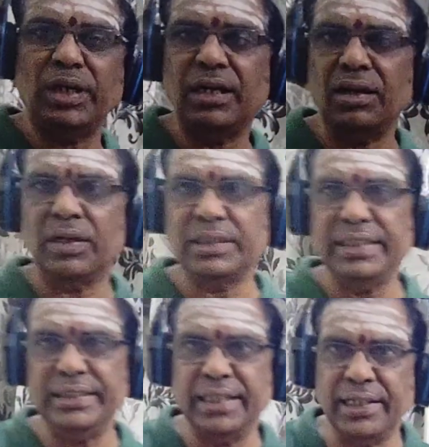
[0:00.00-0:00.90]
L or
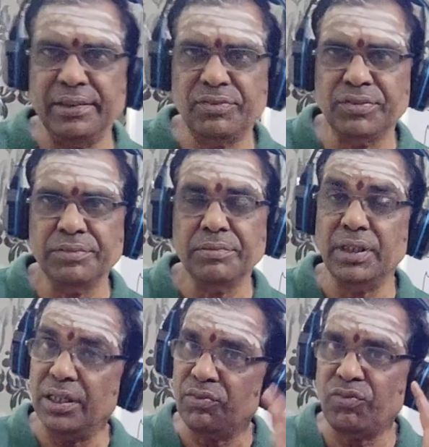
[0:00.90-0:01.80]
theta f.
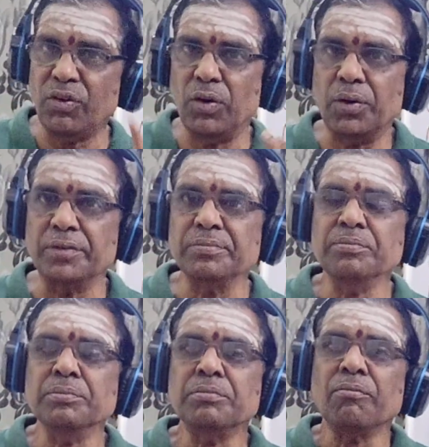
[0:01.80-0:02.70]
Therefore,
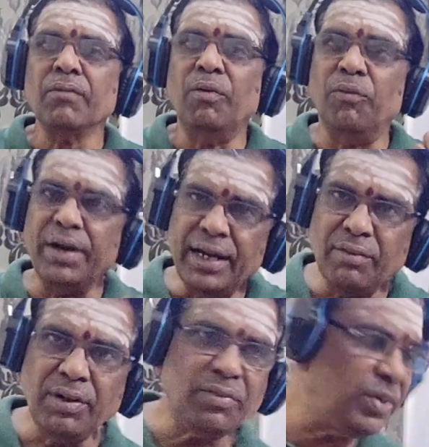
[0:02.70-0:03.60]

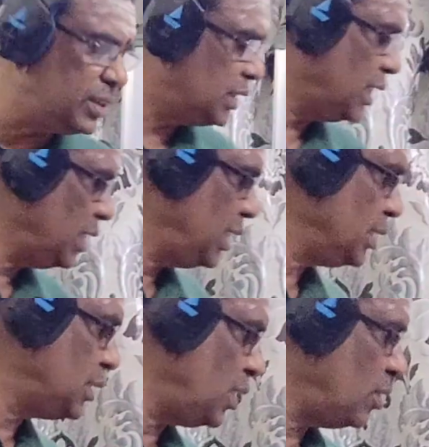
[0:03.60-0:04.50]
whenever we say
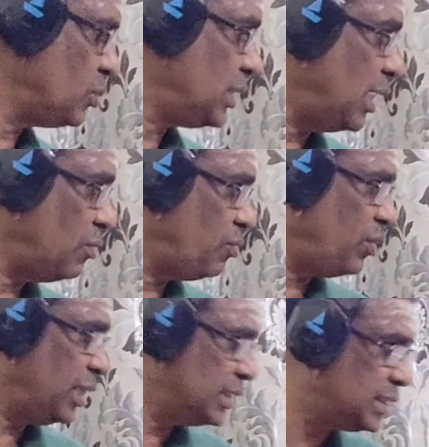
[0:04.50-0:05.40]
nature of
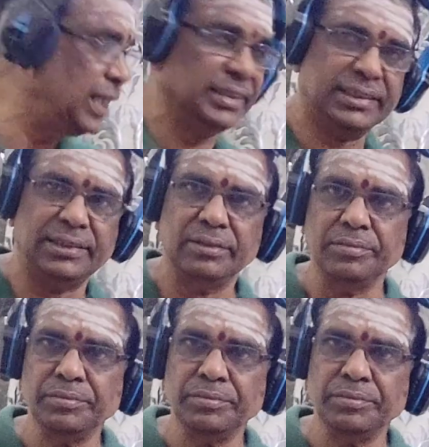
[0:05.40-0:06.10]
surfaces,